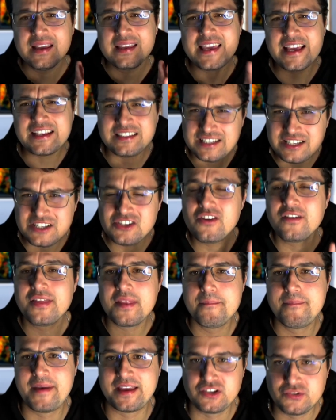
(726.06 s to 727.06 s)
yes, this is not the
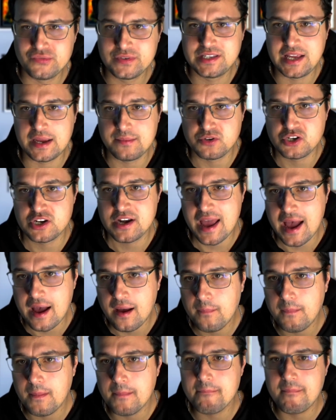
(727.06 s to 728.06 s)
best Redemption
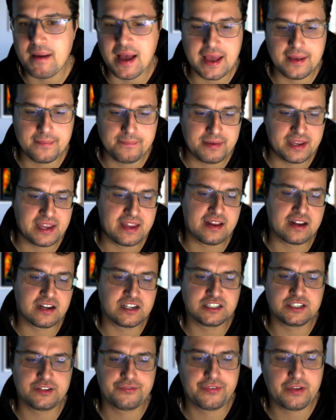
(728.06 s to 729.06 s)
album, my opinion. I
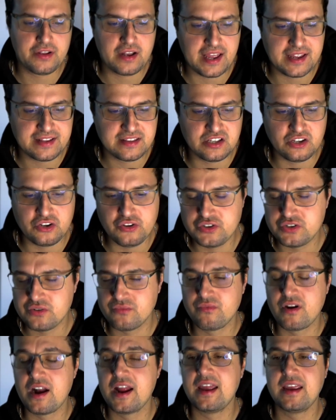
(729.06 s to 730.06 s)
just feel like
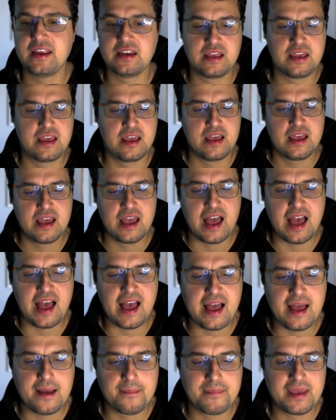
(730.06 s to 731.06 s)
Delusion Rain,
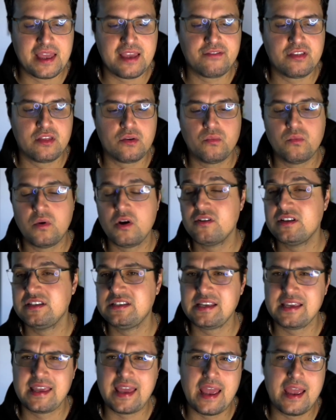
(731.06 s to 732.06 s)
um, even The World is
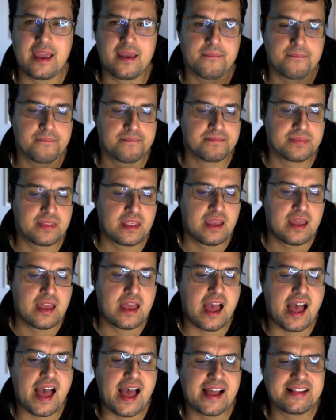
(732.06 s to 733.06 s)
a Game,
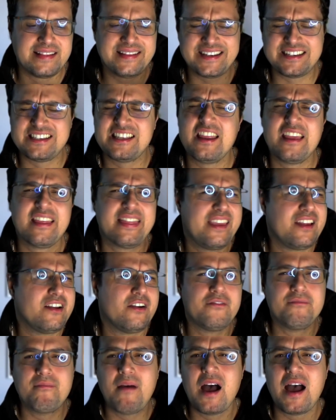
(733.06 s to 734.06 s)
uh, Destiny Theater
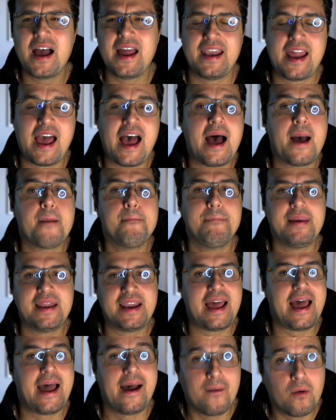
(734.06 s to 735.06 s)
of Mind are
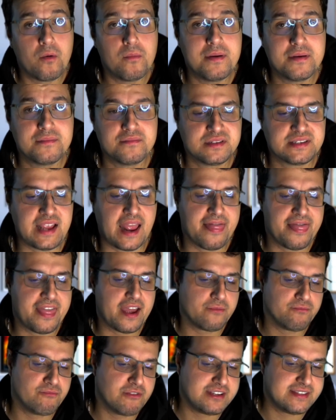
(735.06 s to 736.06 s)
better albums
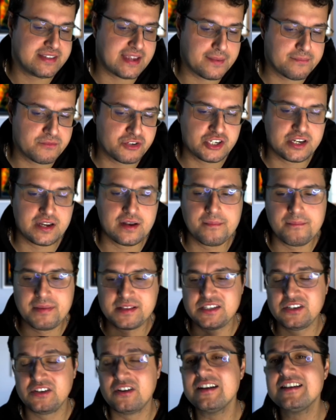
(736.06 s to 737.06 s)
than Redemption.
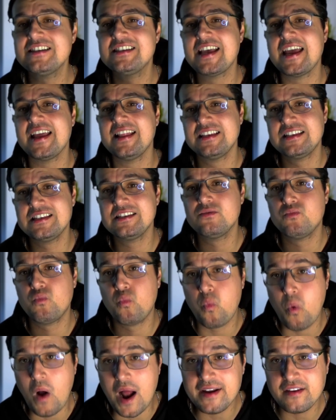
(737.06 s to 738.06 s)
But gotta say, this is
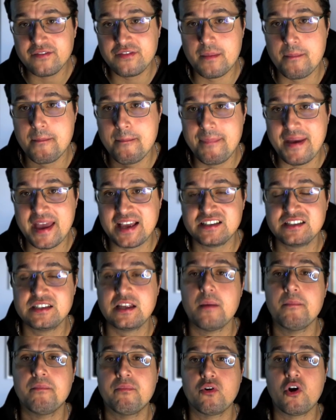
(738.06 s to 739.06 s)
one of the
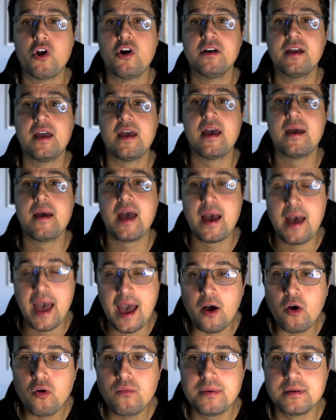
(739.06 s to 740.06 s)
best prog
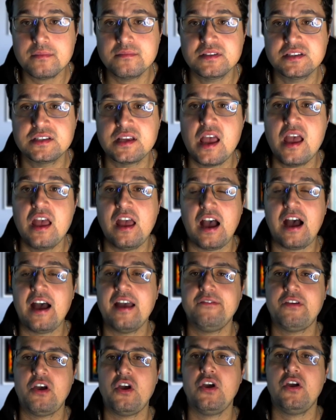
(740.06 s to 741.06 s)
albums
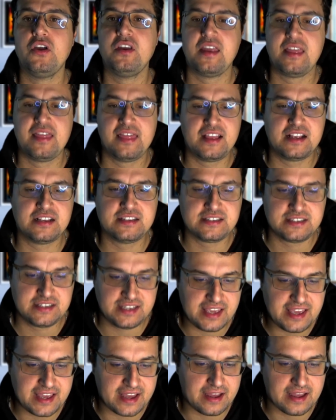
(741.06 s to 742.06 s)
I've heard this
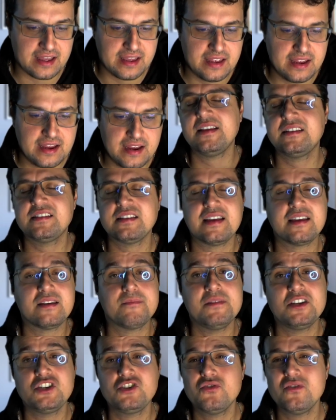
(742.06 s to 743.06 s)
year. It's like
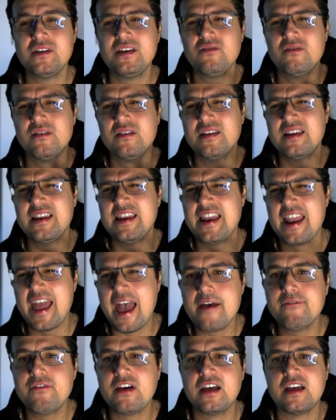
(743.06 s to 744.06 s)
Mystery
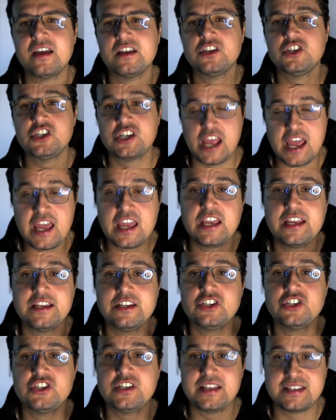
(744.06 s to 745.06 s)
never
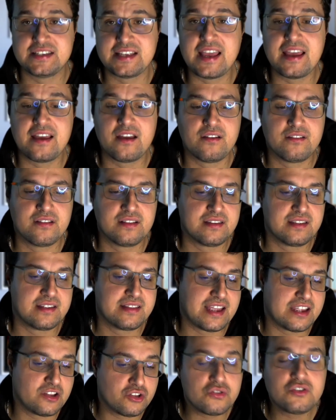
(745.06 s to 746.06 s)
changed the sound.
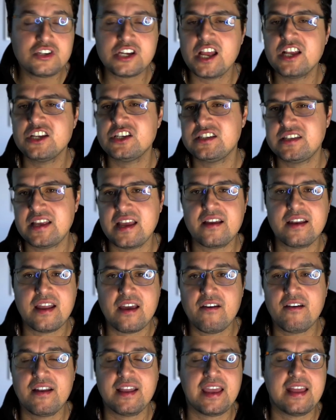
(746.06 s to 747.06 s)
They do change the sound
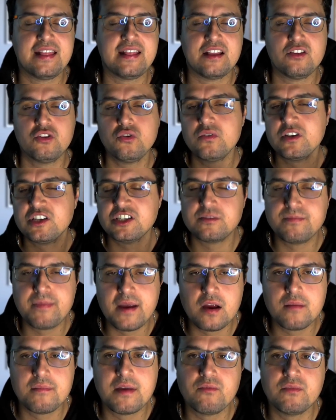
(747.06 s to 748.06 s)
now and again. They do
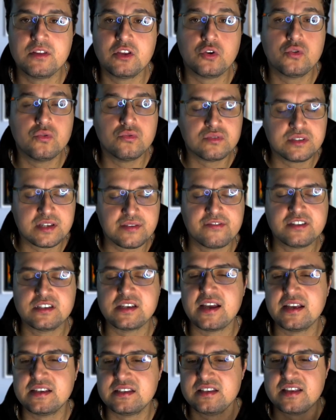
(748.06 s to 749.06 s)
experiment with the cool
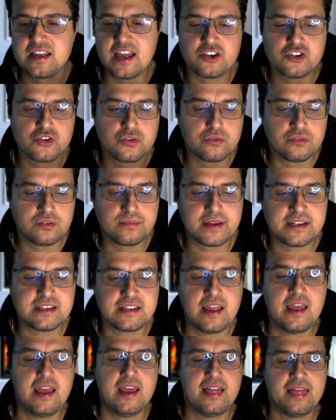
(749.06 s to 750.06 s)
synthesized theatricals, but
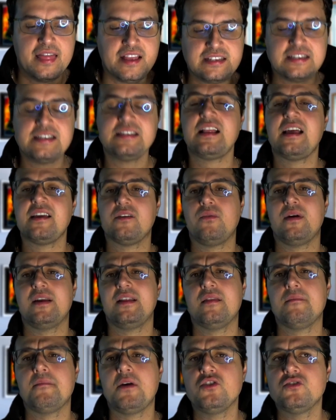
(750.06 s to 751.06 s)
this is like one
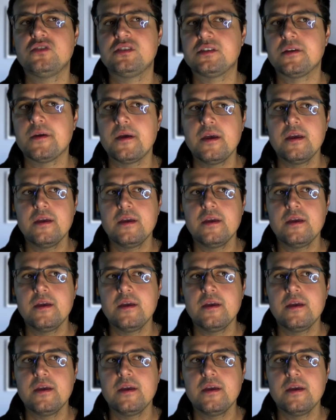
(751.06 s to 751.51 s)
of the most